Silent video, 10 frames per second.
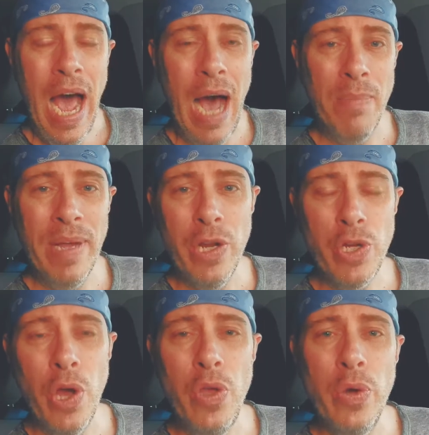I'm going to
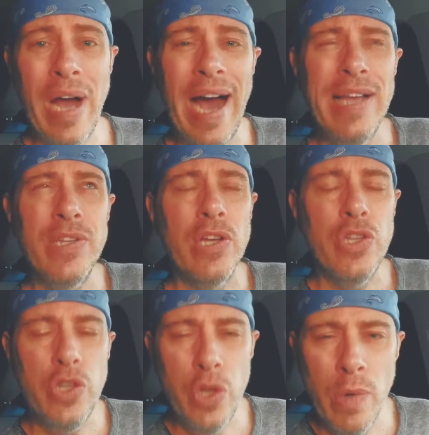show you guys a
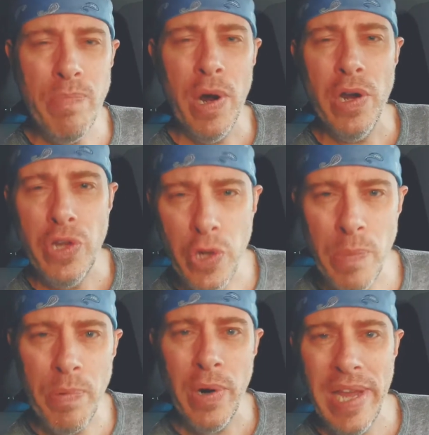super
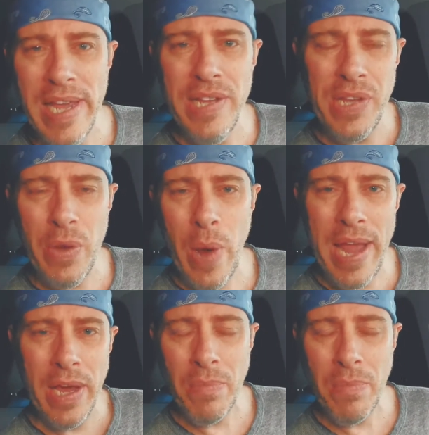duper easy way to